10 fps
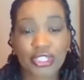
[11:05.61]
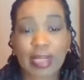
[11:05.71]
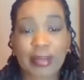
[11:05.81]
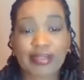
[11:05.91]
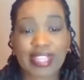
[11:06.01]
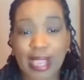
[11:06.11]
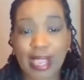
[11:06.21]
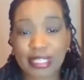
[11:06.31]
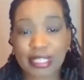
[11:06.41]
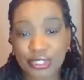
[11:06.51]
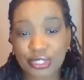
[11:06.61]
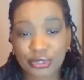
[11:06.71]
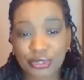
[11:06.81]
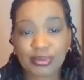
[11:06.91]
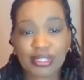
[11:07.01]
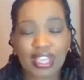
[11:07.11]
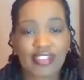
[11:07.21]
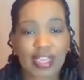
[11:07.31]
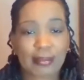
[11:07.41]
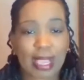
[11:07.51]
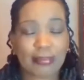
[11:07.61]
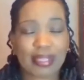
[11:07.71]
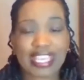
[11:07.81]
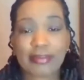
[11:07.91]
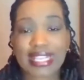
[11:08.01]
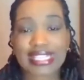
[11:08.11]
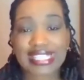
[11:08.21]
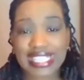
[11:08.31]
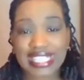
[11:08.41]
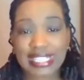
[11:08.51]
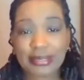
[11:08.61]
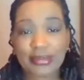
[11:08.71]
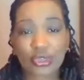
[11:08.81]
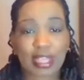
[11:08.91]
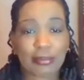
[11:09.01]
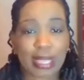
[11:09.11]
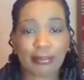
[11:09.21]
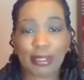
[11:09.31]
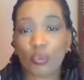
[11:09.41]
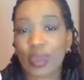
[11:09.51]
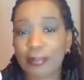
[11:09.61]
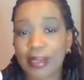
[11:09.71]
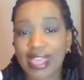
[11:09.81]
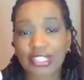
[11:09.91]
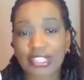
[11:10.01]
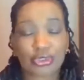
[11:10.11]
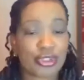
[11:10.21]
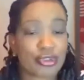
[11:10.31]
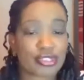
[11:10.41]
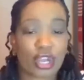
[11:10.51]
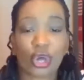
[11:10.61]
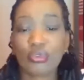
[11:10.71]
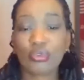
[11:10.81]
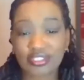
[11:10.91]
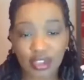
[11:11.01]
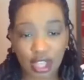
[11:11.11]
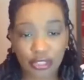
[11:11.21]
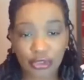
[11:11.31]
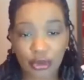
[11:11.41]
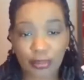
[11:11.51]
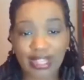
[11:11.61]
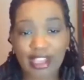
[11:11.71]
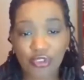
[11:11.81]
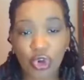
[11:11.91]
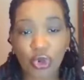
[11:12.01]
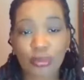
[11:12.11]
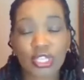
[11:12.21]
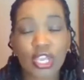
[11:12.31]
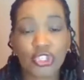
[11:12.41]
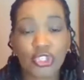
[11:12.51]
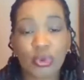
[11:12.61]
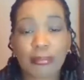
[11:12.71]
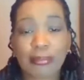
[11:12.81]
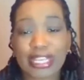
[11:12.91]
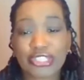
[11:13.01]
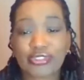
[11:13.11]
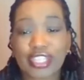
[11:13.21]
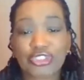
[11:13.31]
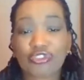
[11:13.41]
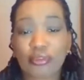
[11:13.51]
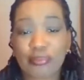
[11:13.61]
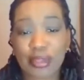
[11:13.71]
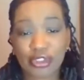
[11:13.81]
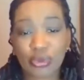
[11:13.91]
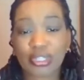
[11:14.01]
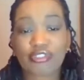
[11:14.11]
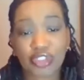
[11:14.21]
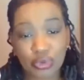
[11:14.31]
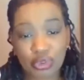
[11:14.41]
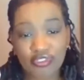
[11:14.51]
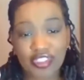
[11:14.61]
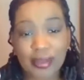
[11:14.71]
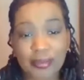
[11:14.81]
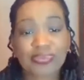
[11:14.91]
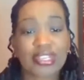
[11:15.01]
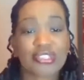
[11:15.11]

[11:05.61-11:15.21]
So maybe that might be Zoom, that might be MS Teams, or that may be WebEx, or there's a host of other platforms. You want to make sure that you're familiar with a few of them